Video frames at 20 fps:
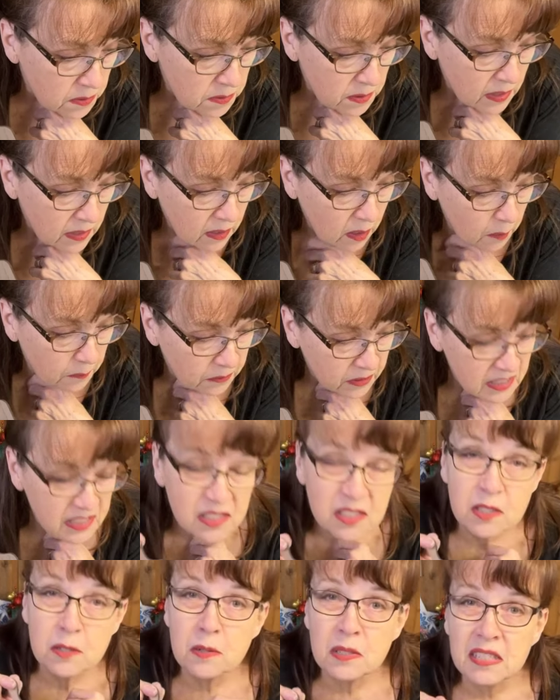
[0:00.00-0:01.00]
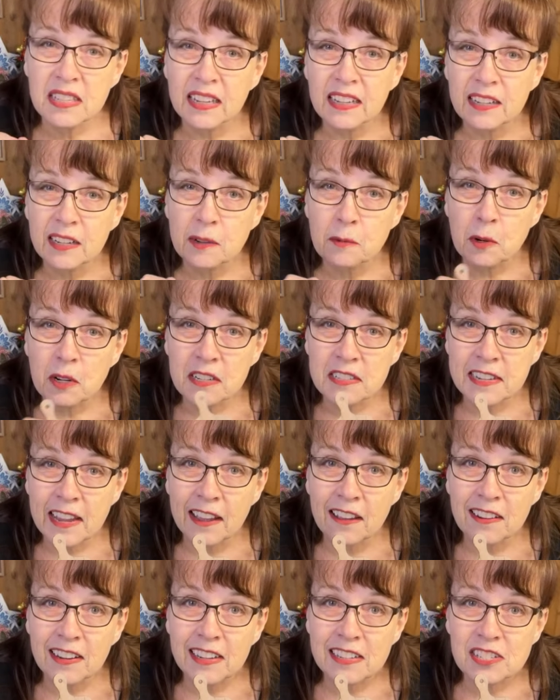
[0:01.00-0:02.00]
Sina can hear me. Okay,
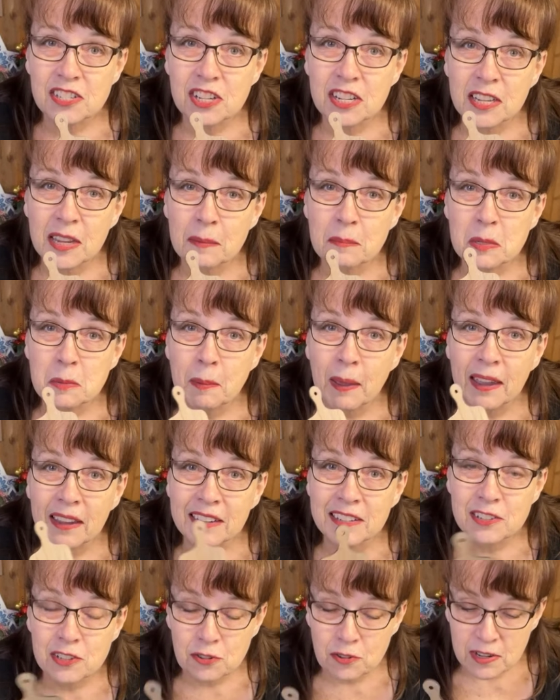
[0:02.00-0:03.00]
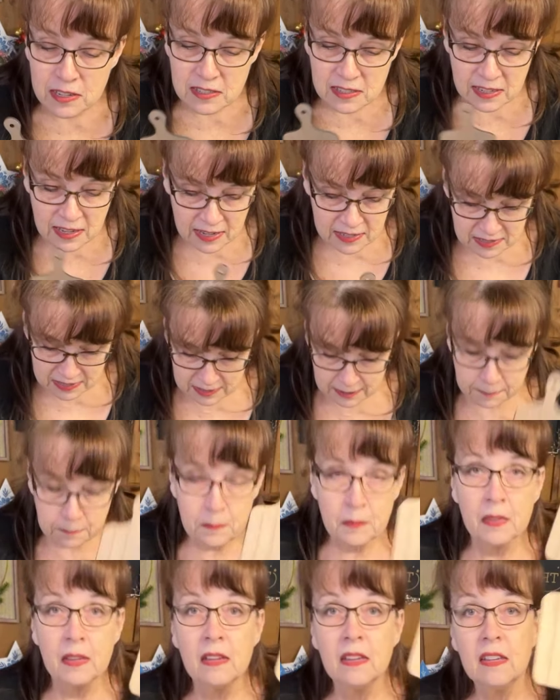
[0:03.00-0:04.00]
so hopefully
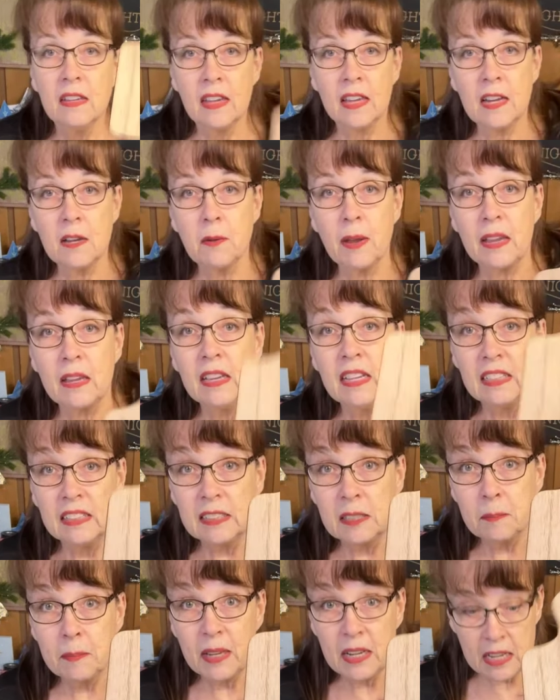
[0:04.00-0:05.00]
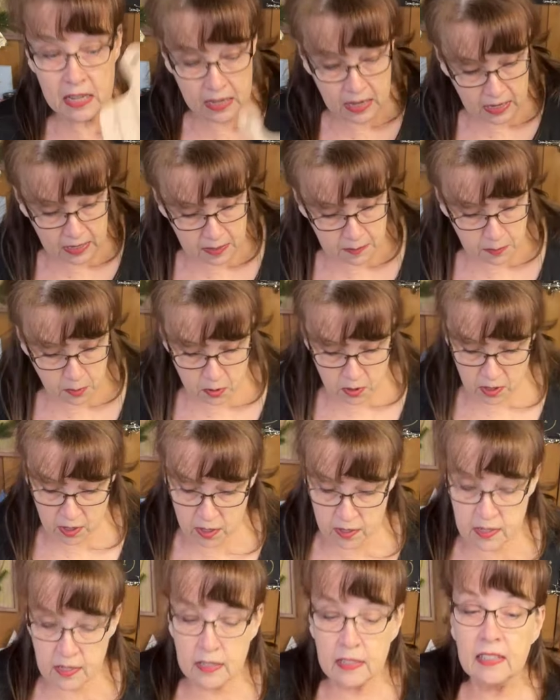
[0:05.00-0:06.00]
Sue's getting it worked out, and she comes back and
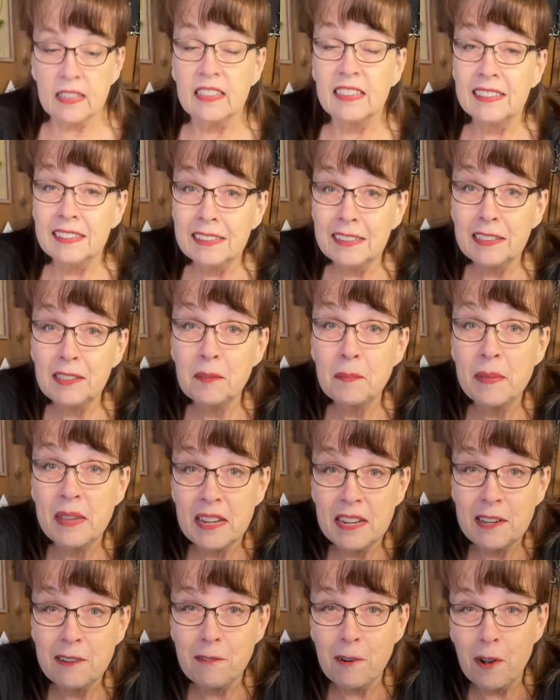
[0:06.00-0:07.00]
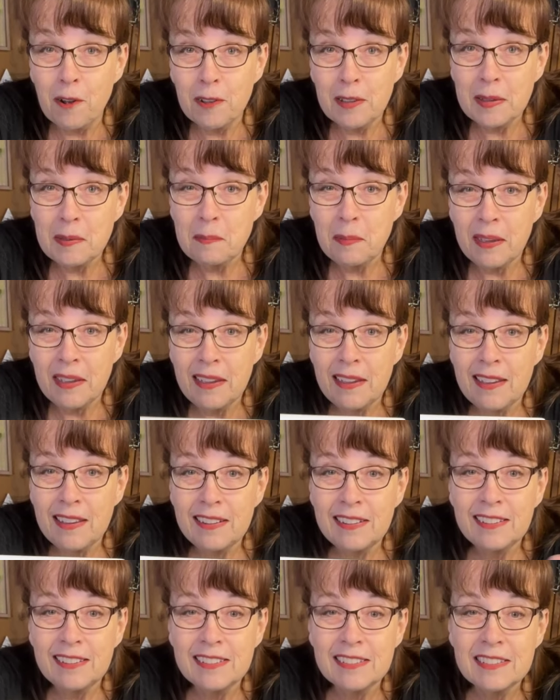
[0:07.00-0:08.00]
joins us. Anyway, little
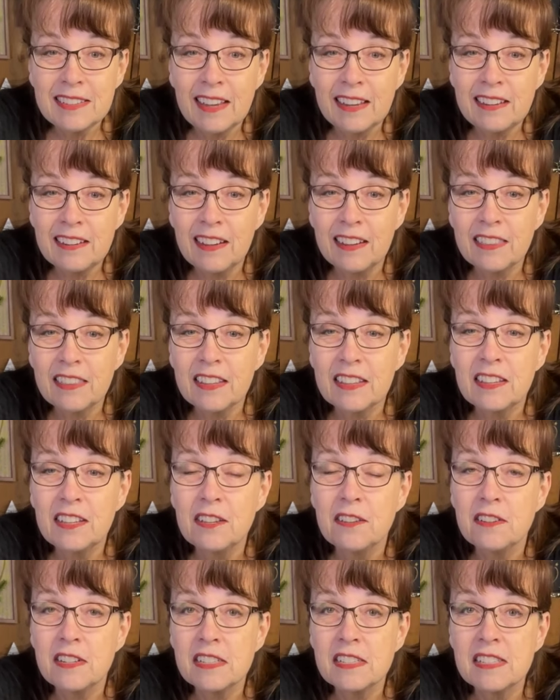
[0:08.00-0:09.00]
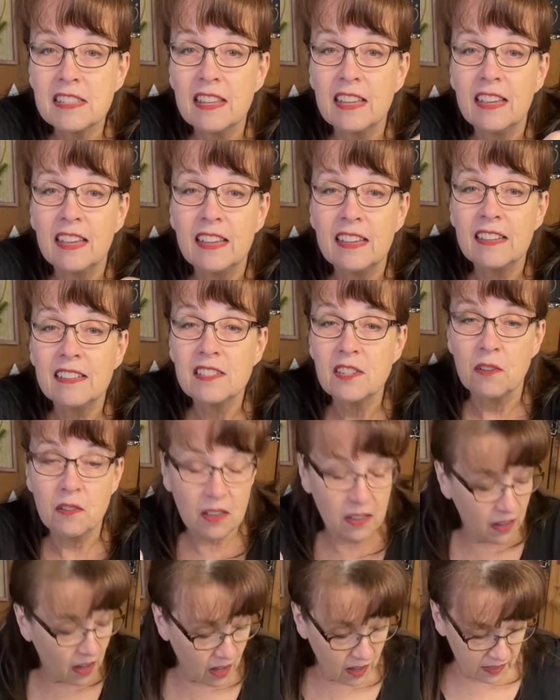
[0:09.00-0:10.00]
mini cutting board. Little mini
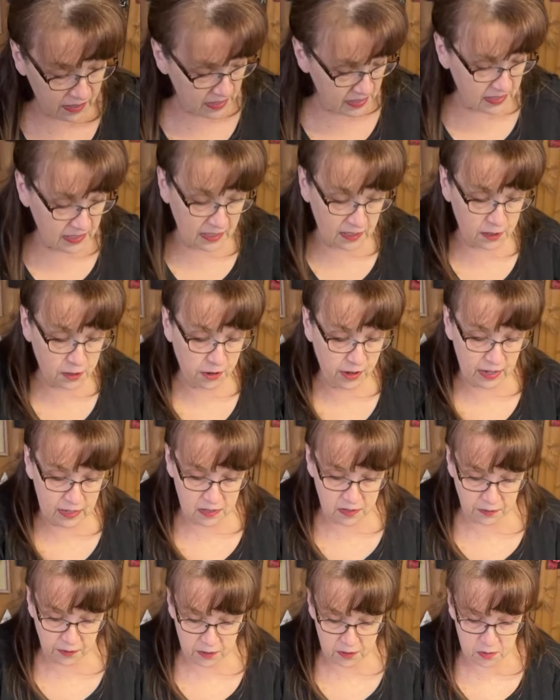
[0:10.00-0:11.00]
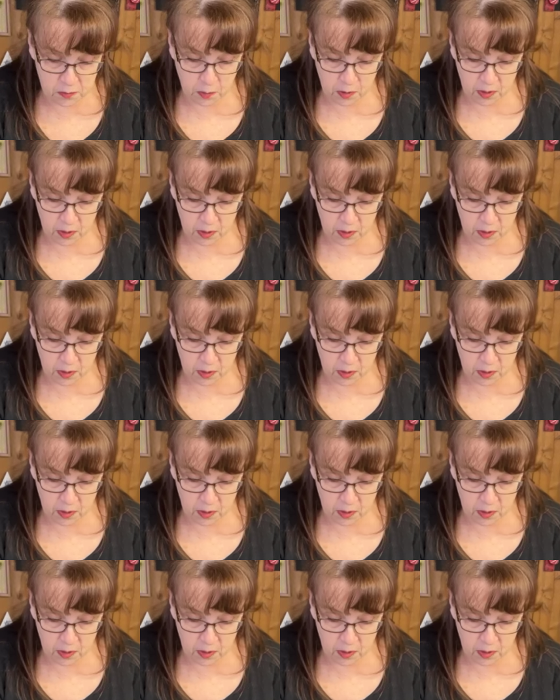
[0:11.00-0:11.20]
rolling pin. Is that